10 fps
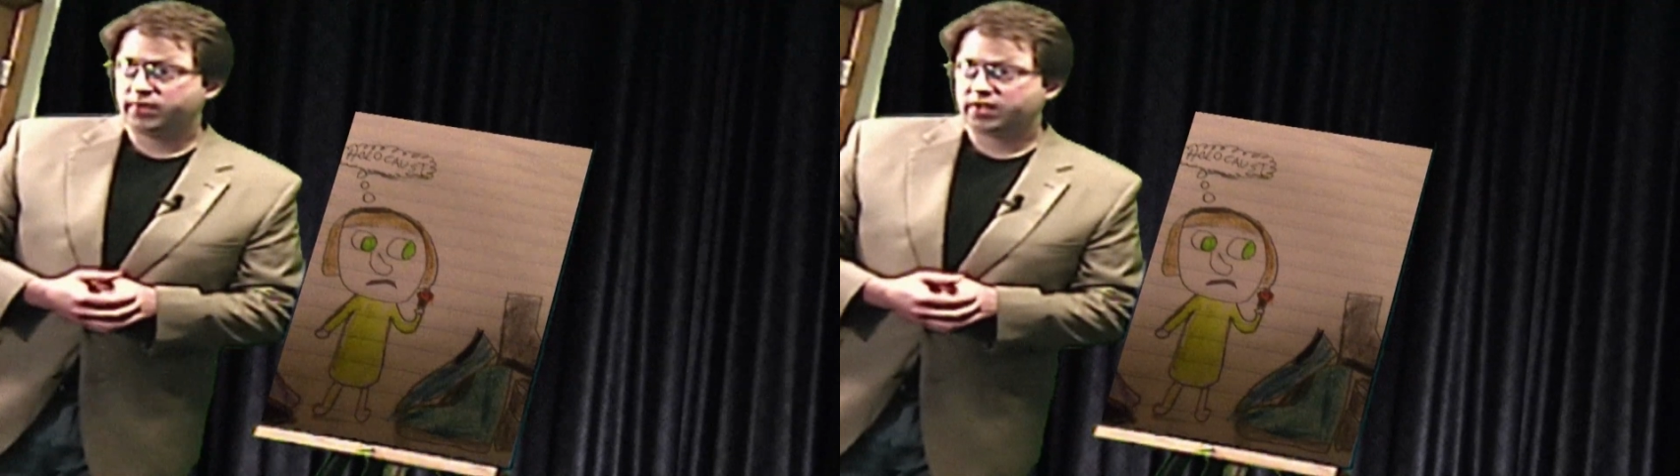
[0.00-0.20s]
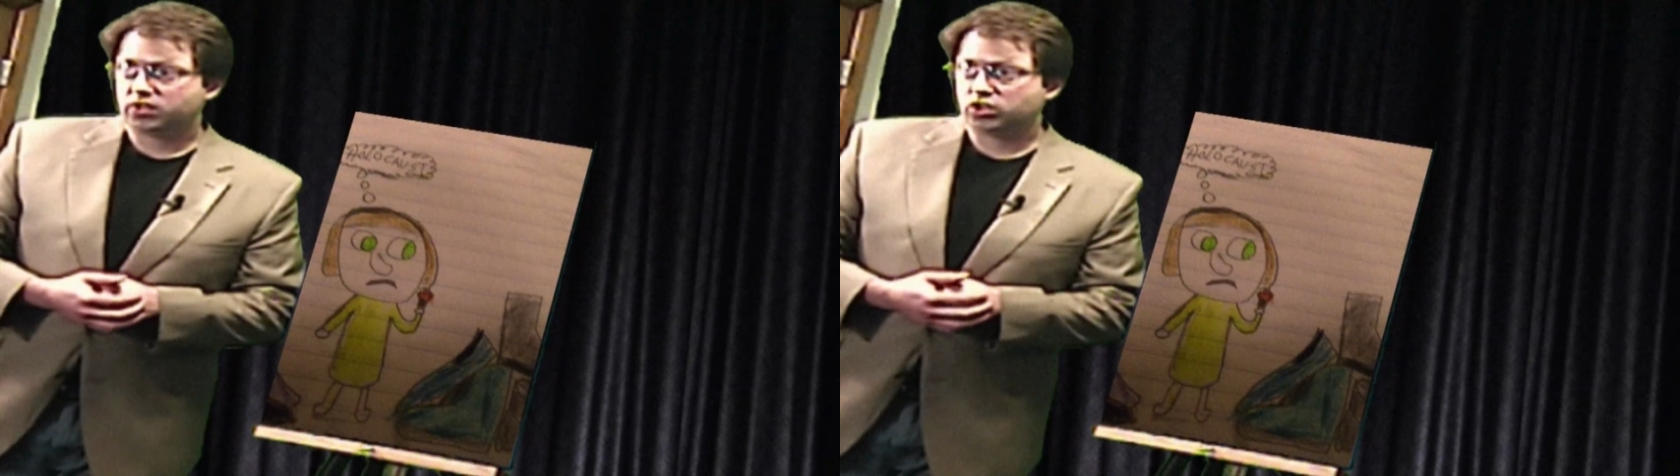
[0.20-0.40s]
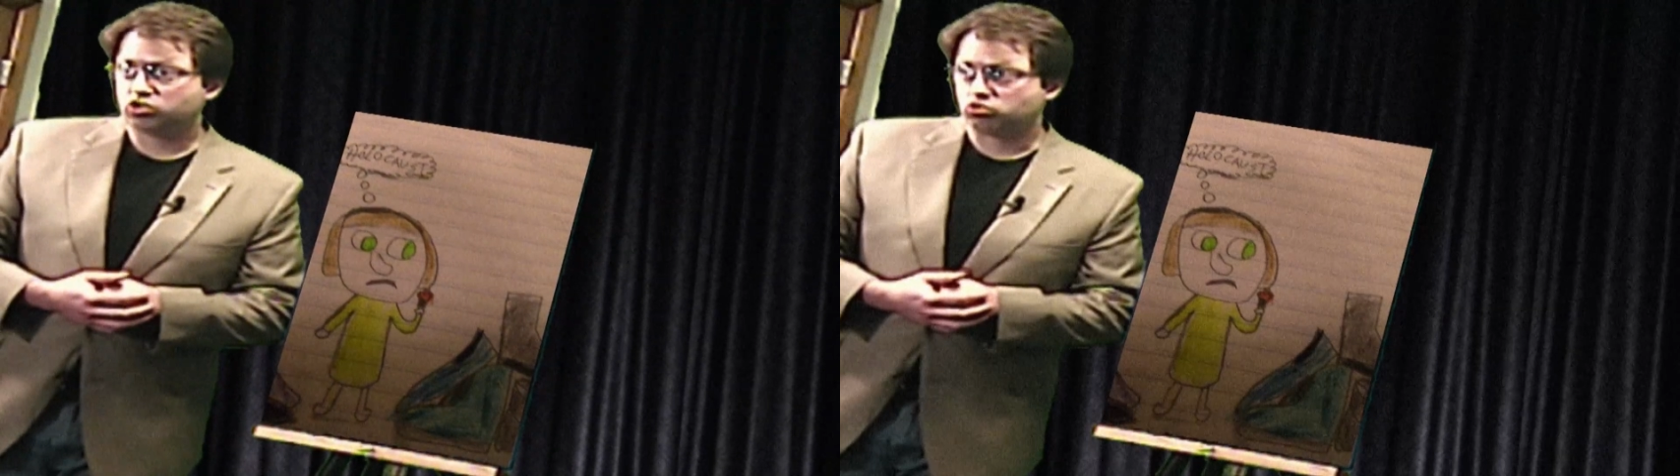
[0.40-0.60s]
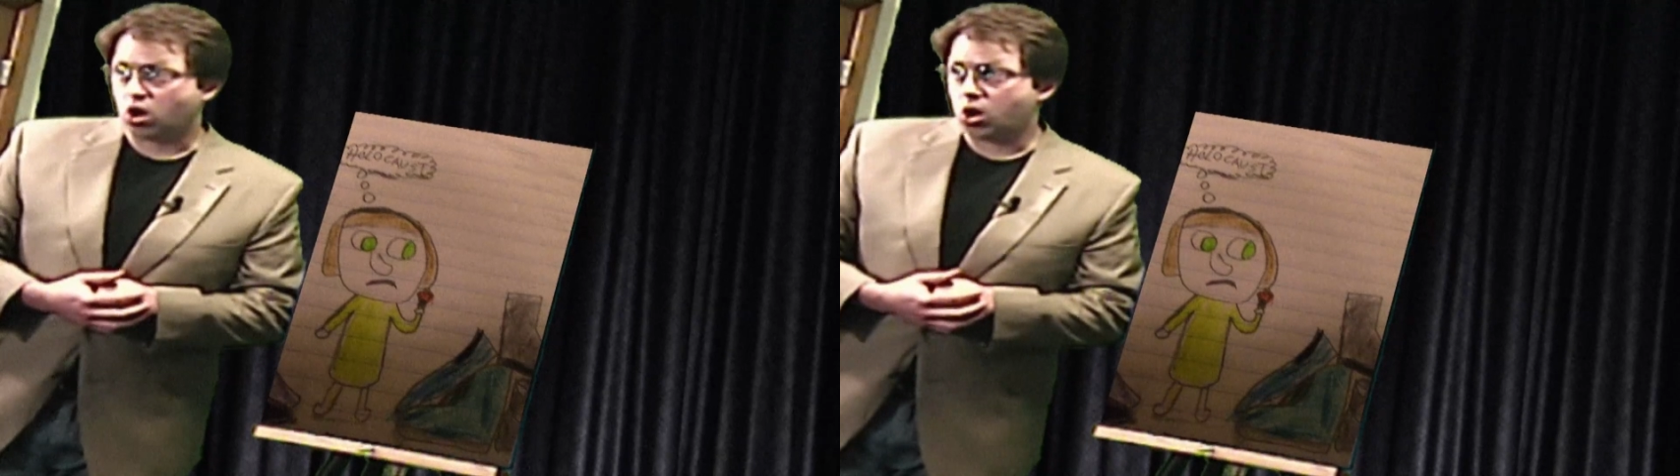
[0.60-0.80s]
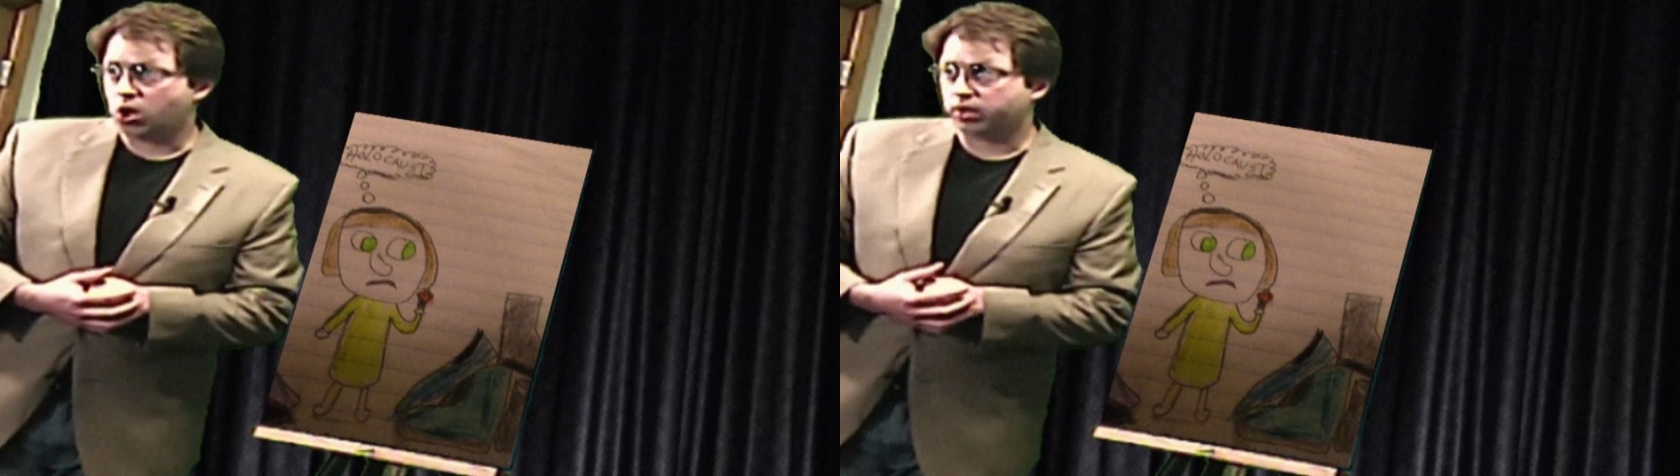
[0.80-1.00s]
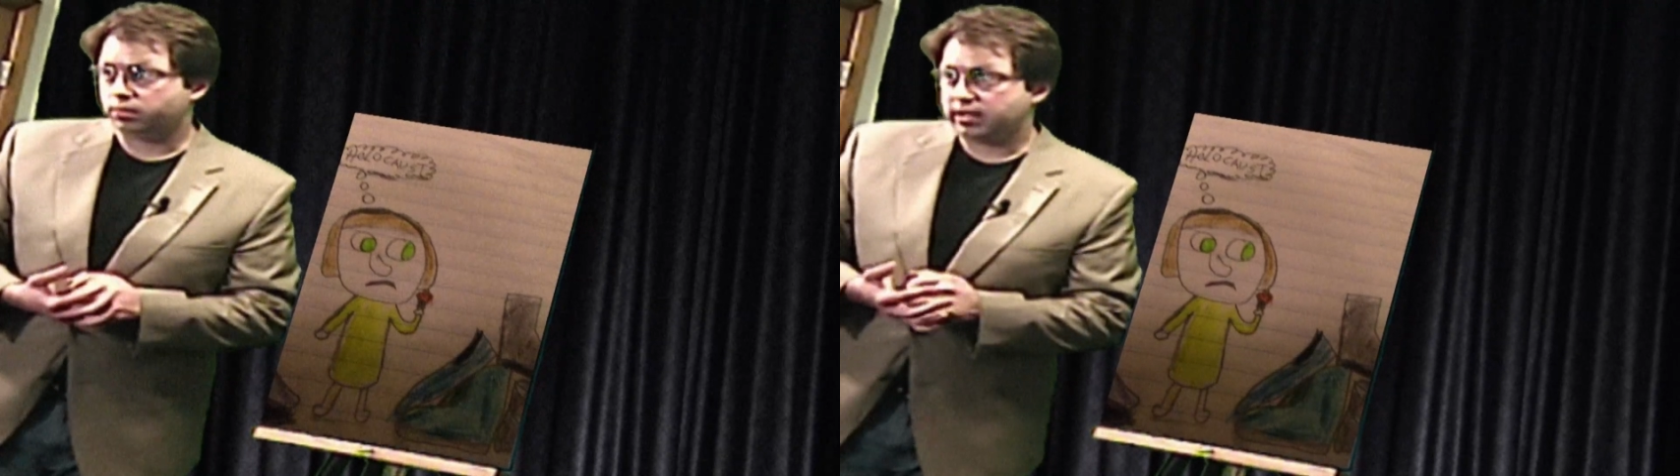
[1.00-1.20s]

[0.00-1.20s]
strong